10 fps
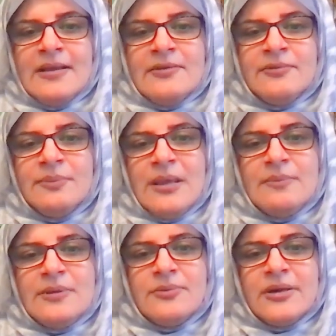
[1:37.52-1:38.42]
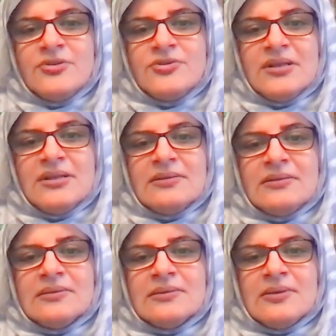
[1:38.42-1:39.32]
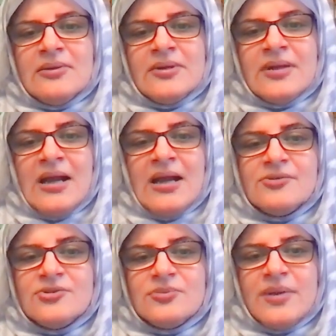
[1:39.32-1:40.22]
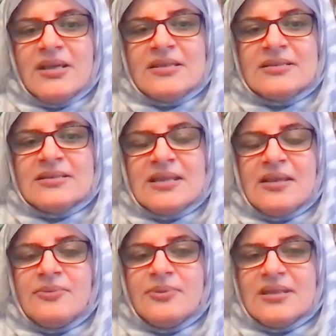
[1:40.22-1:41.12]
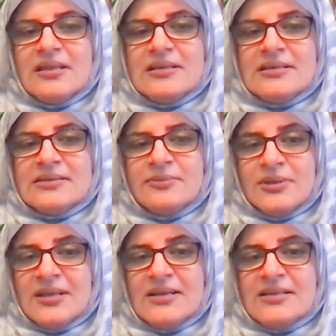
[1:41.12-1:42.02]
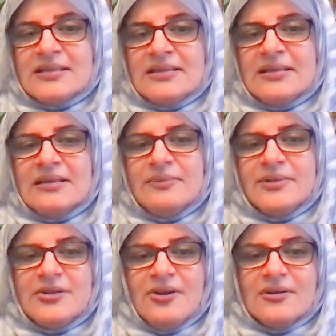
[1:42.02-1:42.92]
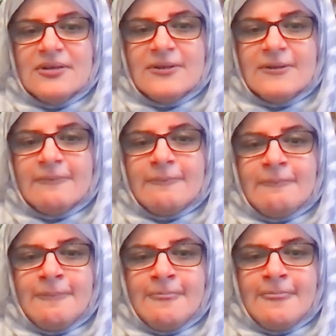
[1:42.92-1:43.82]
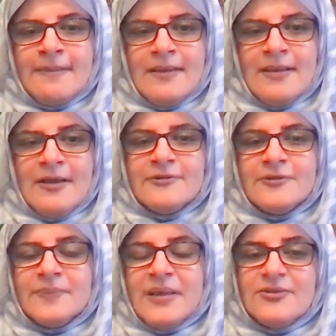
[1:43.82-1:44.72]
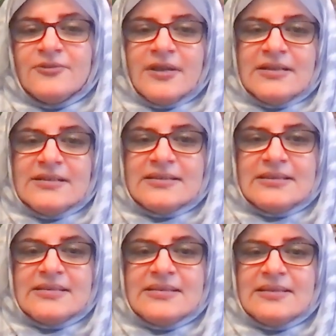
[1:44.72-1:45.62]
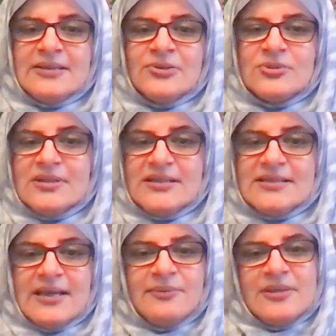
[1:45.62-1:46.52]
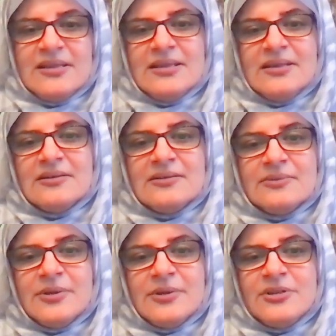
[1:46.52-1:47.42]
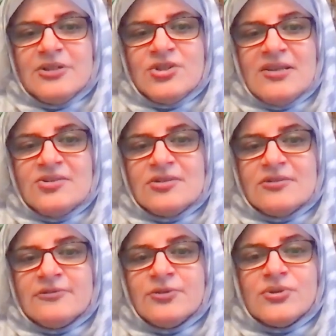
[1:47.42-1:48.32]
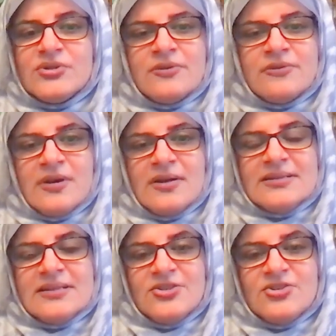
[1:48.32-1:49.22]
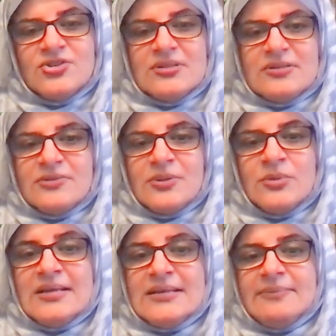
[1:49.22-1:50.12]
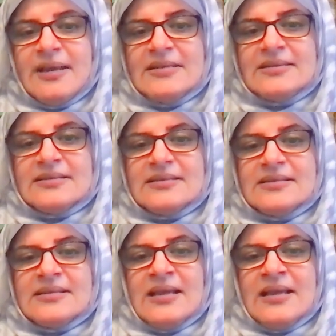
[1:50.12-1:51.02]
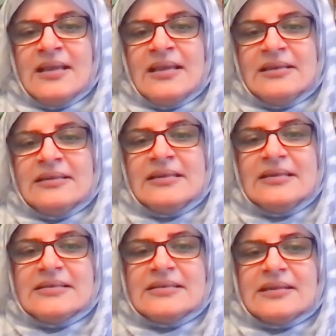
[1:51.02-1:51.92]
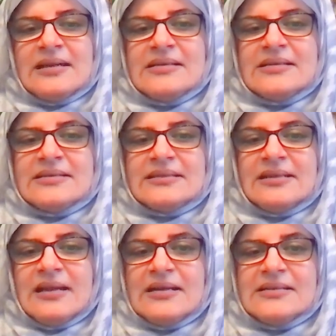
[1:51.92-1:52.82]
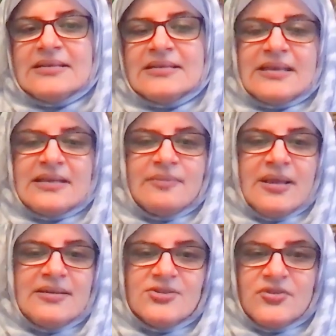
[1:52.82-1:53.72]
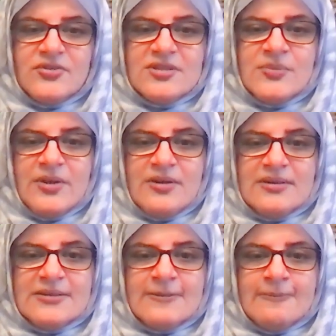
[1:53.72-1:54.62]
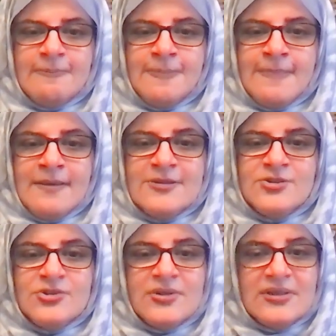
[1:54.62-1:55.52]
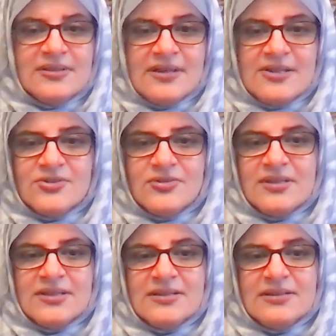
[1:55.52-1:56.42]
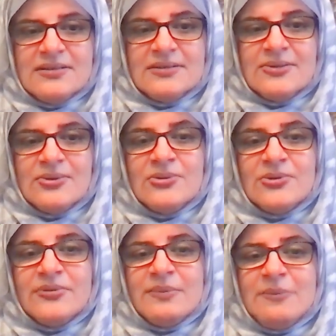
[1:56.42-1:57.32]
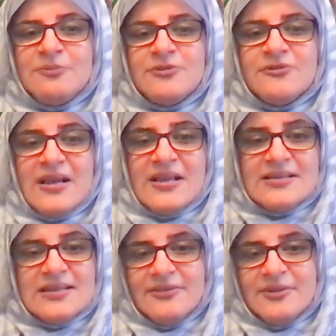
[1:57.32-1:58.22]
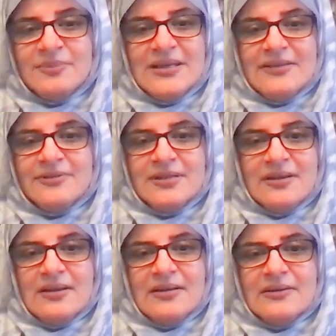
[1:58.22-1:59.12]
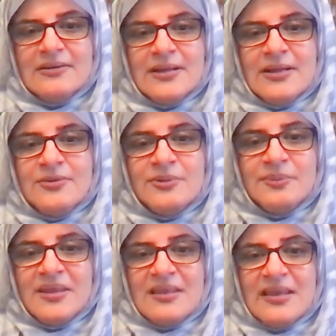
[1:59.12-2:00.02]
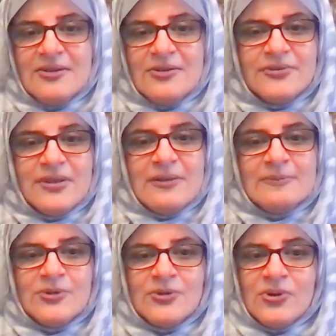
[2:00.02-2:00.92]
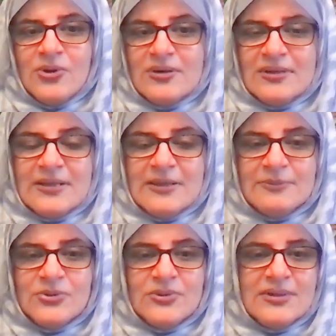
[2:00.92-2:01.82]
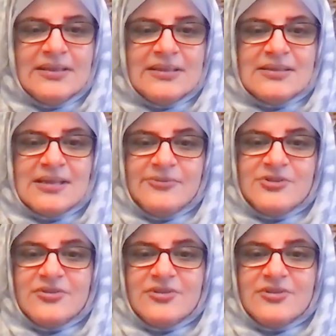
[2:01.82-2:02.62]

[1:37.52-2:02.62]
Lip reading: we may be wondering on how to make it stay with us a little bit longer. For many of us, this is the only time in the year when we change the focus of our attention from worldly matters and at least cast a glance at matters of the spirit. During the rest of the year, although we may profess love and belief in Allah, we may think of Him or call on Him only in times of